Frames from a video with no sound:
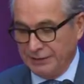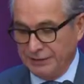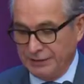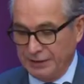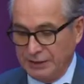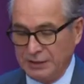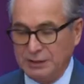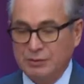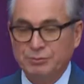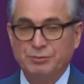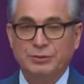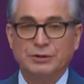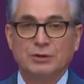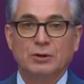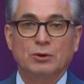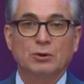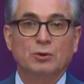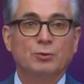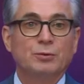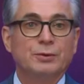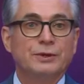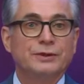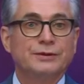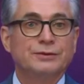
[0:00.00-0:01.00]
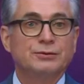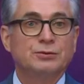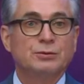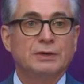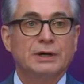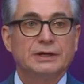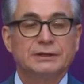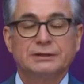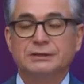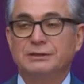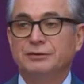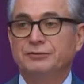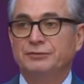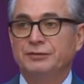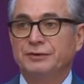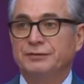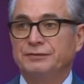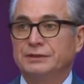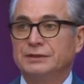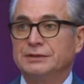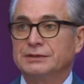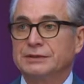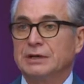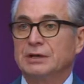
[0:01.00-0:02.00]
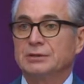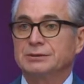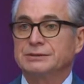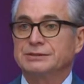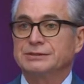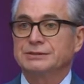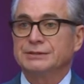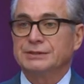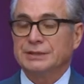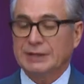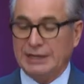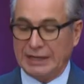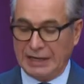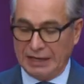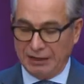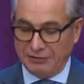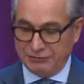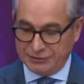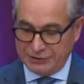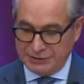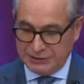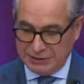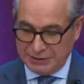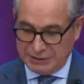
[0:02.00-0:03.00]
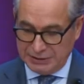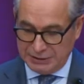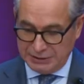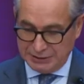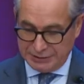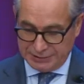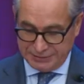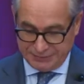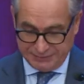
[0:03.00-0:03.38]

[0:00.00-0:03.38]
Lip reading: the EPO with 250,000 every year.